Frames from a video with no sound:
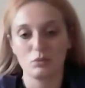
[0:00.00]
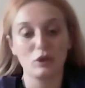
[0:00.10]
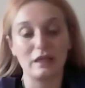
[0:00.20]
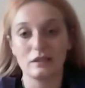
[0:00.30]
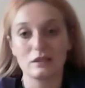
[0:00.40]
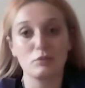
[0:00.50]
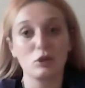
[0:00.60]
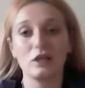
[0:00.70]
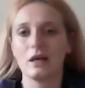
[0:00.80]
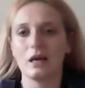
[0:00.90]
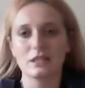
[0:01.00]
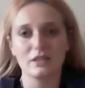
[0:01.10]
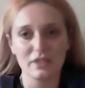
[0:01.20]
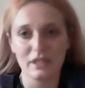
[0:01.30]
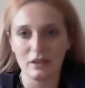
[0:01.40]
Brilliant
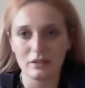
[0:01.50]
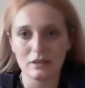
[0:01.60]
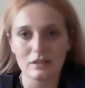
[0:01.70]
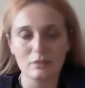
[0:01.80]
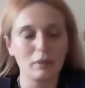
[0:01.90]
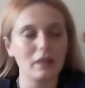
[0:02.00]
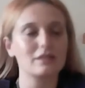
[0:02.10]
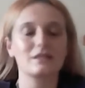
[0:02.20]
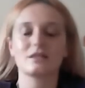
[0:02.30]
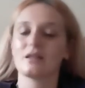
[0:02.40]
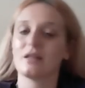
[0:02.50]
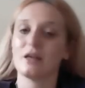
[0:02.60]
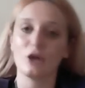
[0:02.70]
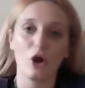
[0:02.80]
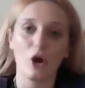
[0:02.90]
activities, places that
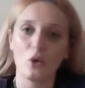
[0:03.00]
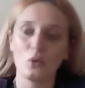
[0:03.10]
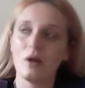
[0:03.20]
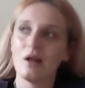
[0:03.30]
they go,